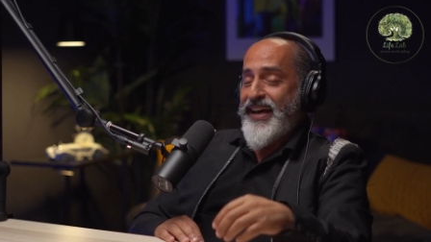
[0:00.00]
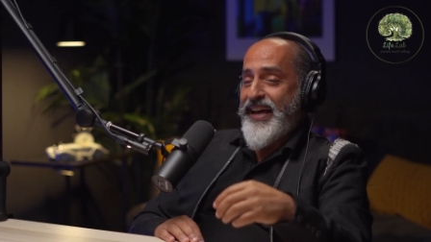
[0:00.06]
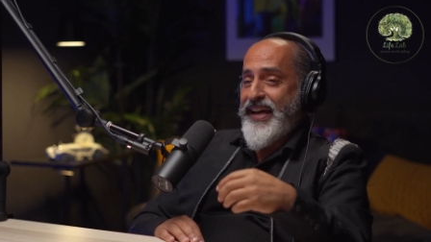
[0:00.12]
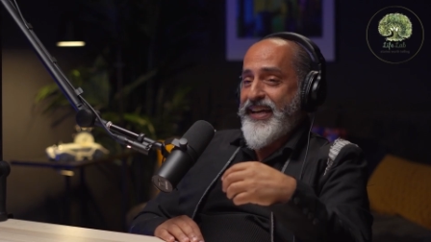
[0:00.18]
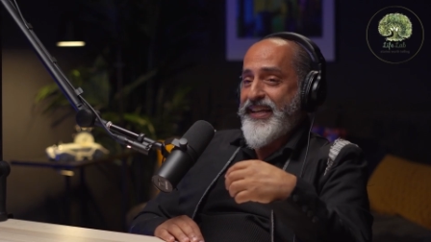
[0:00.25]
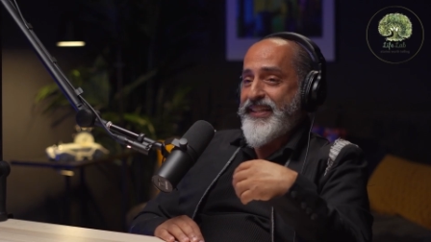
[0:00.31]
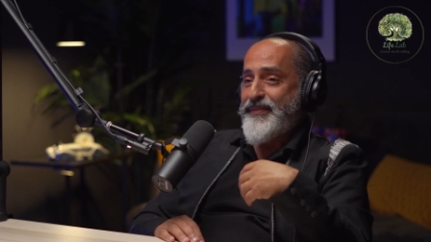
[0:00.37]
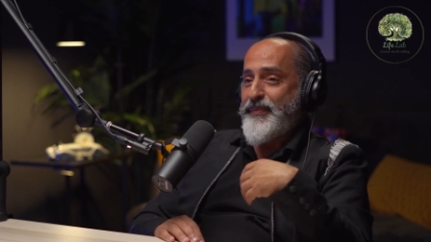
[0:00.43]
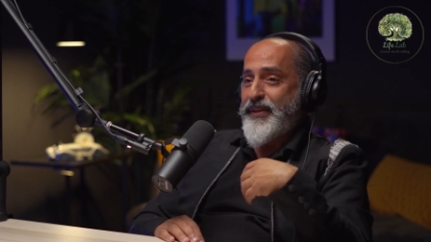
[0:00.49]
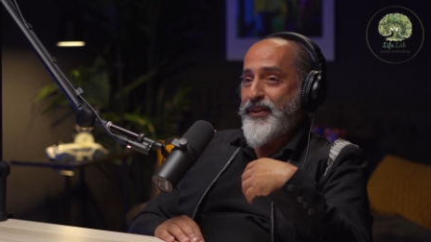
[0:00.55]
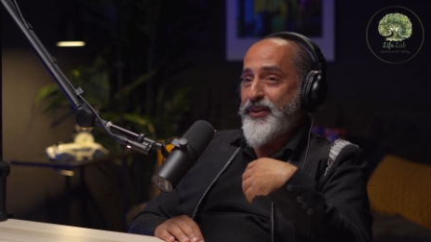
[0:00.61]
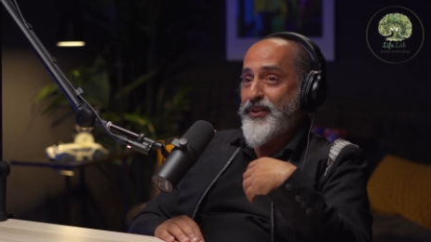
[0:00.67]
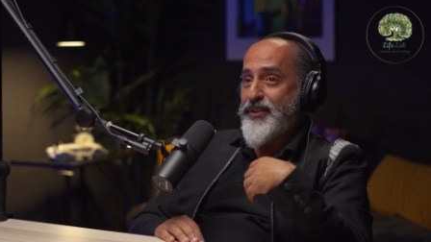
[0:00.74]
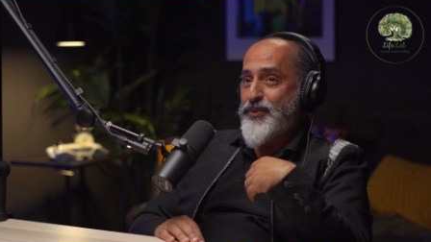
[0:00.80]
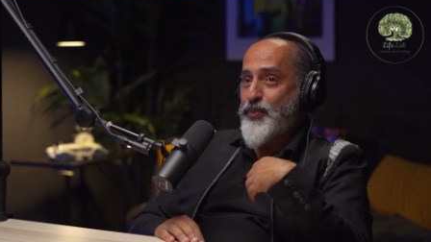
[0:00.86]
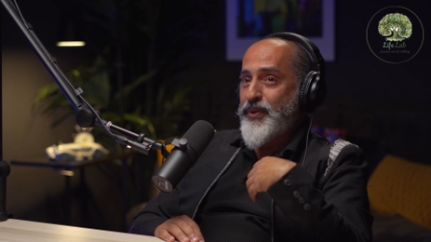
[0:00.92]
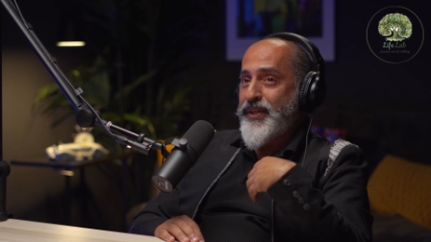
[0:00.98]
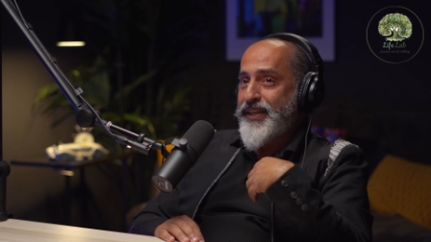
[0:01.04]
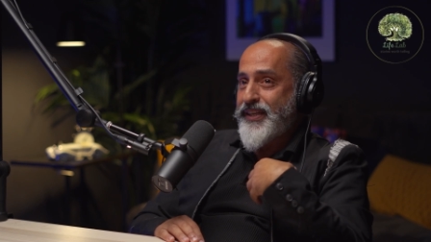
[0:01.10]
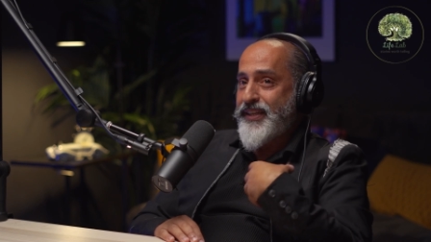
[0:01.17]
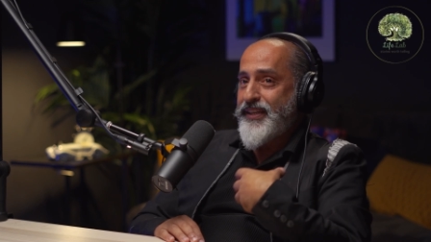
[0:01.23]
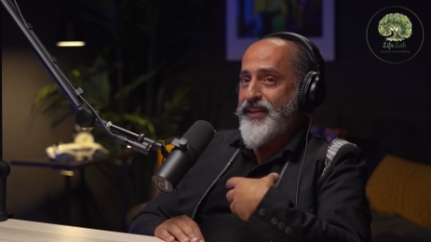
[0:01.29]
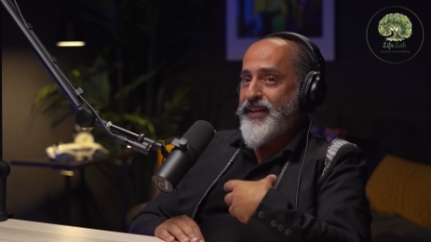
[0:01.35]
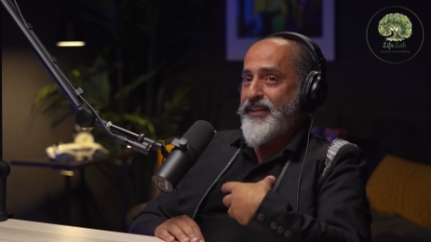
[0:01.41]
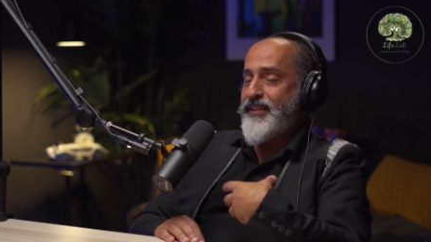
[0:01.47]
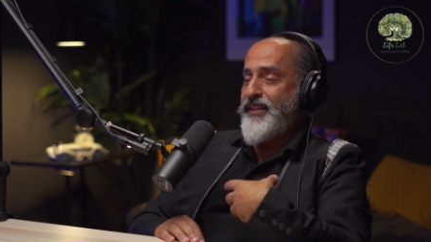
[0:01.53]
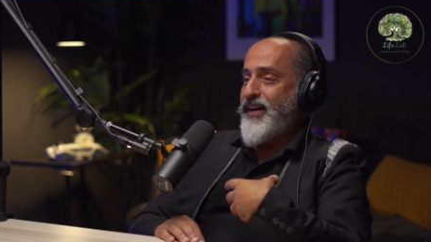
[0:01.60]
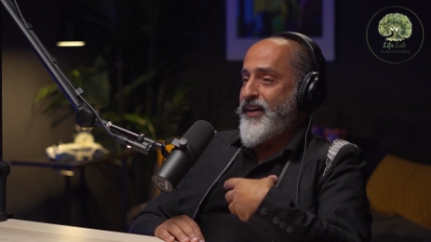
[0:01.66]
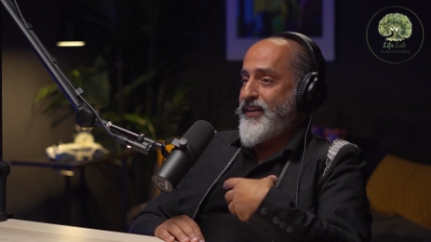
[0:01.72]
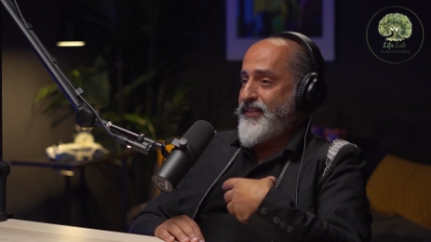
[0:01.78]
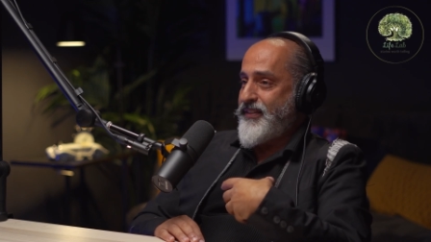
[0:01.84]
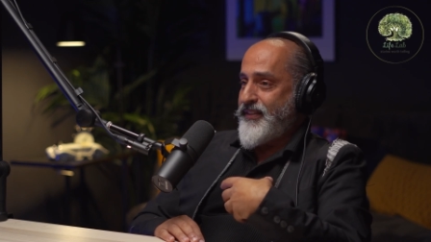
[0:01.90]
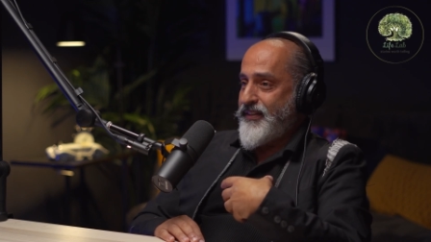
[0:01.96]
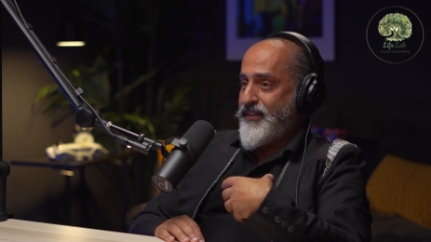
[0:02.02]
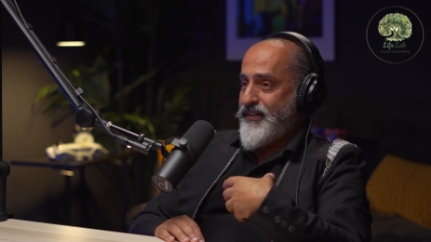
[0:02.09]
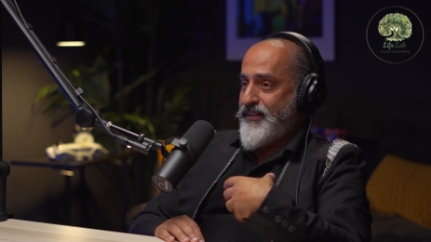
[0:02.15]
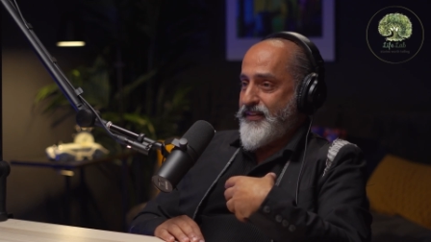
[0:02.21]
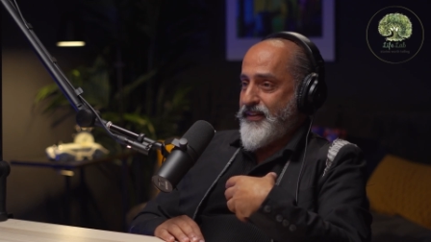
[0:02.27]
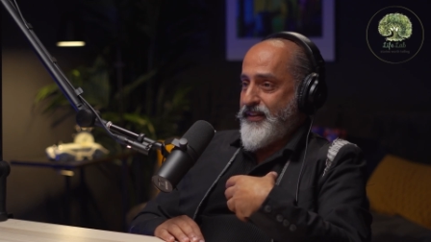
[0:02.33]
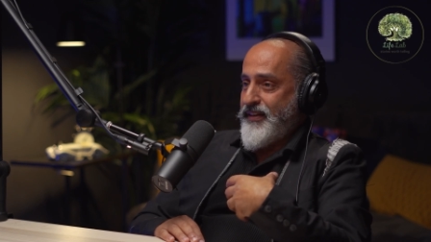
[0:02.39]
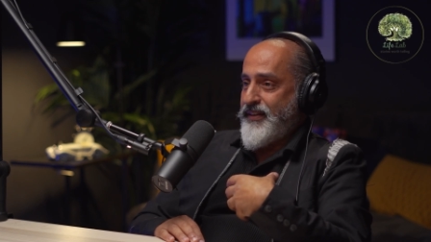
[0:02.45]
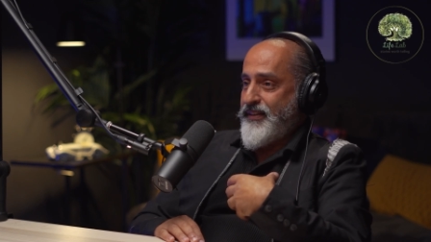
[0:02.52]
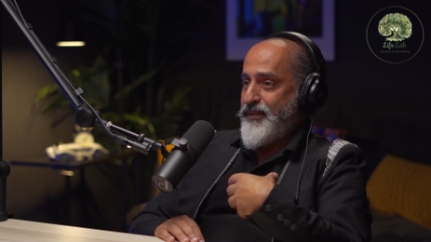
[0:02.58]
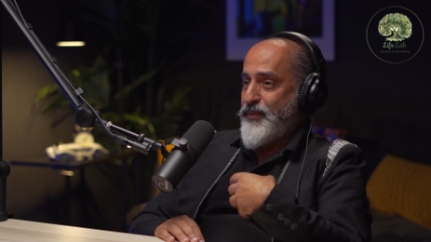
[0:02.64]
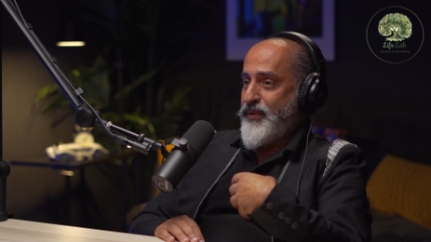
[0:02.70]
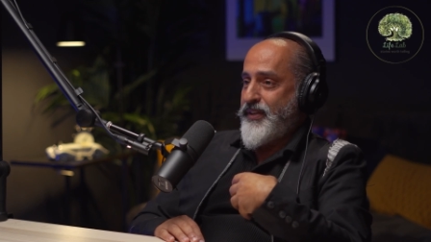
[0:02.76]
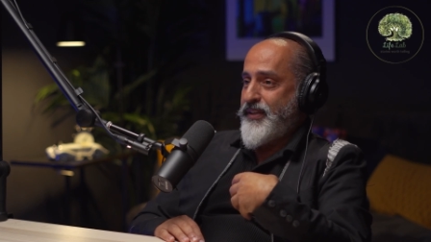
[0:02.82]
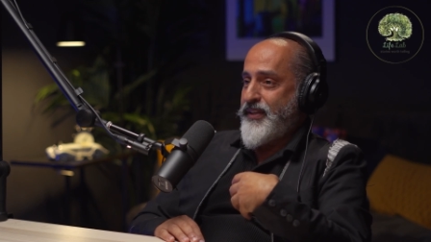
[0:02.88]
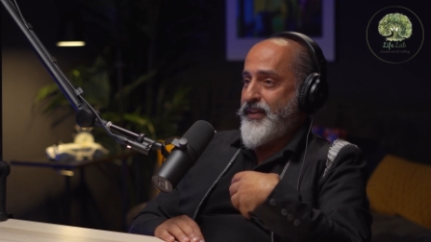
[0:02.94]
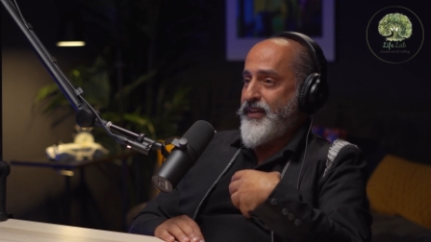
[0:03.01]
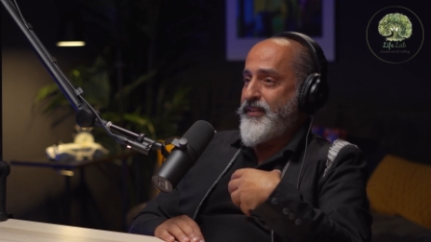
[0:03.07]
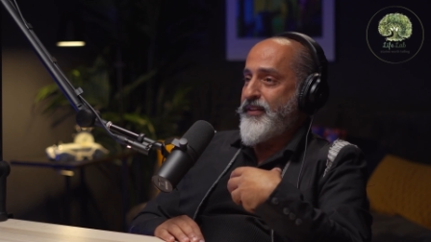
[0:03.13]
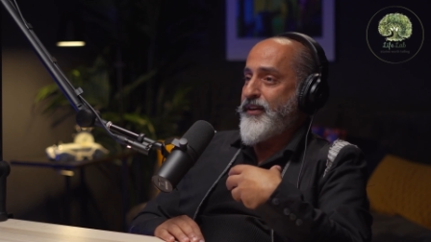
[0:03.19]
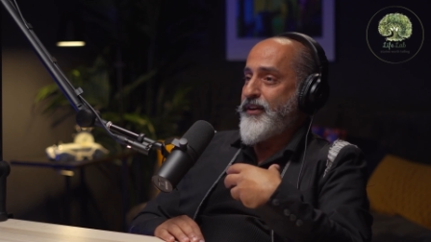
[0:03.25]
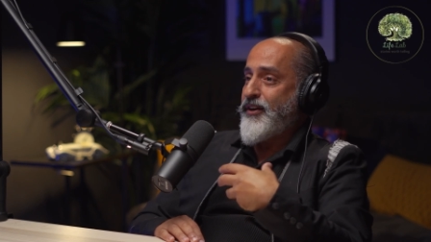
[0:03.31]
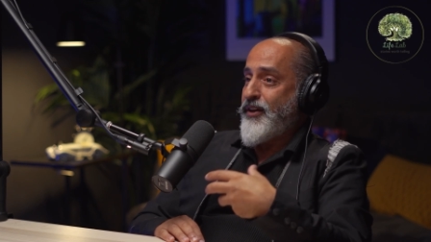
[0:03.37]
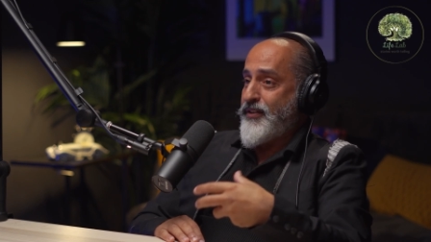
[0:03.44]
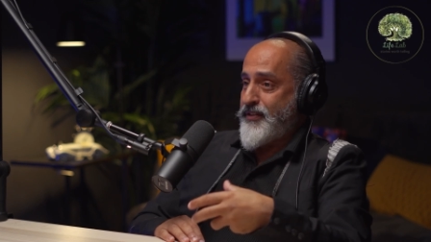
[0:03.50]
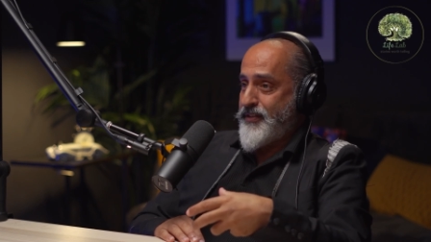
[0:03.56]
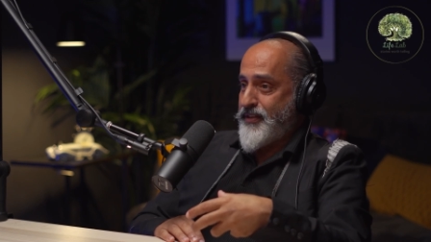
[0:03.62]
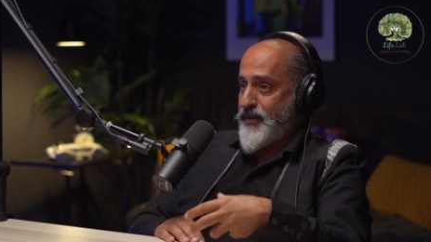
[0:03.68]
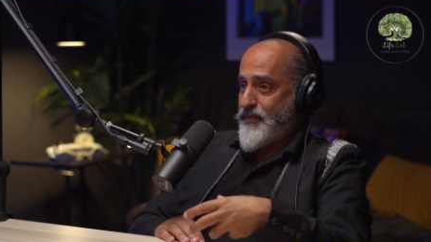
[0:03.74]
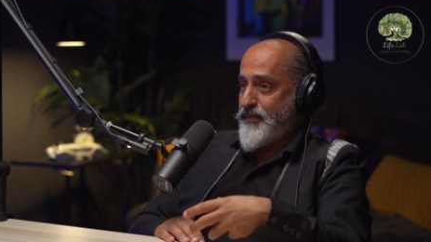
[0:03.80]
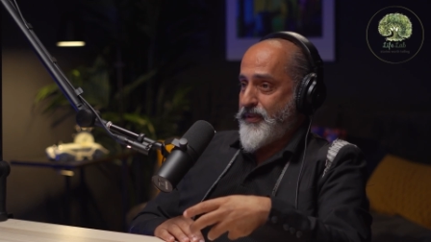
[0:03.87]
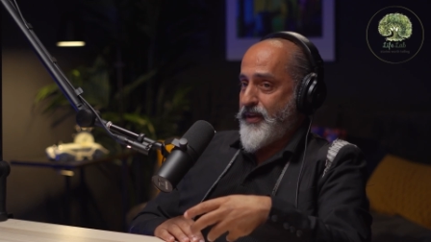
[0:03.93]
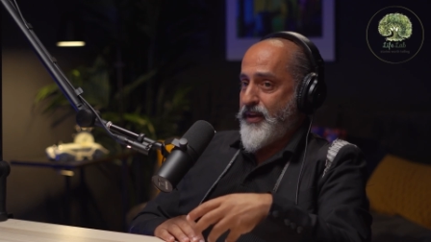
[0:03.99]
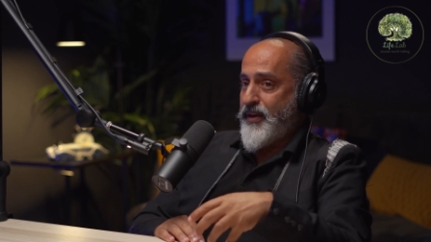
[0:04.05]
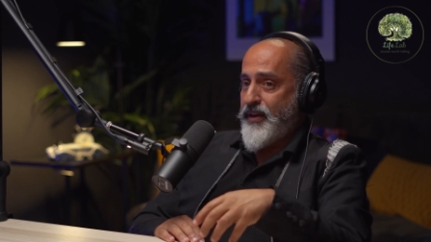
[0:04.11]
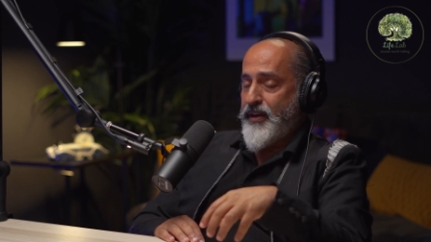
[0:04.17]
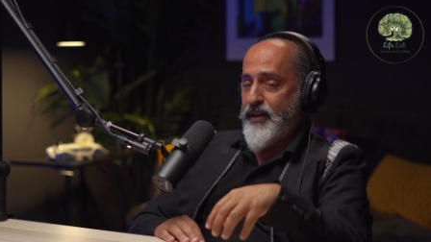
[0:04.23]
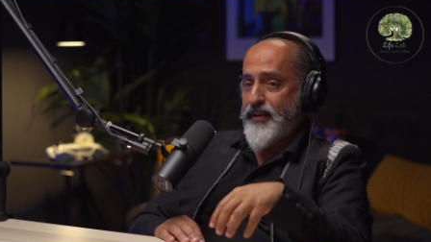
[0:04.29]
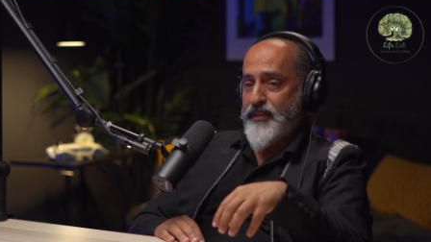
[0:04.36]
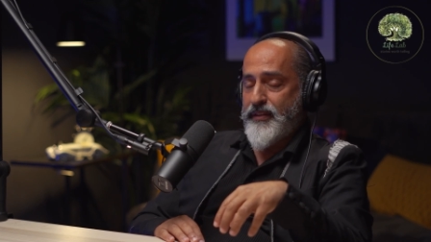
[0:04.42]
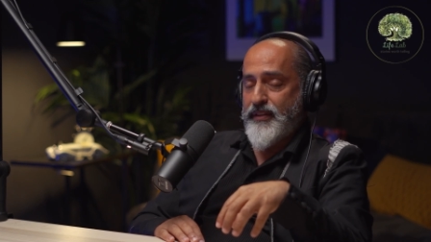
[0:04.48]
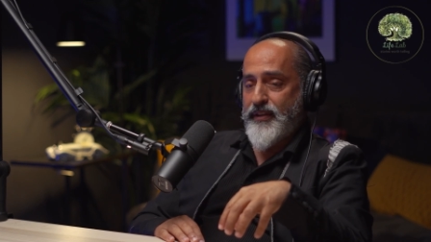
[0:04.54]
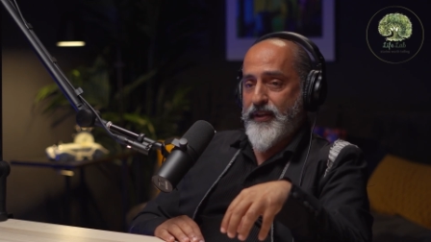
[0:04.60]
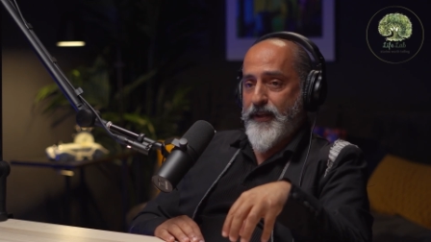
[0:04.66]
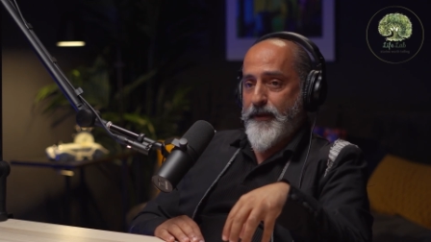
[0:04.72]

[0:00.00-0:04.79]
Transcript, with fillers: And because we create the idea and we create the concept and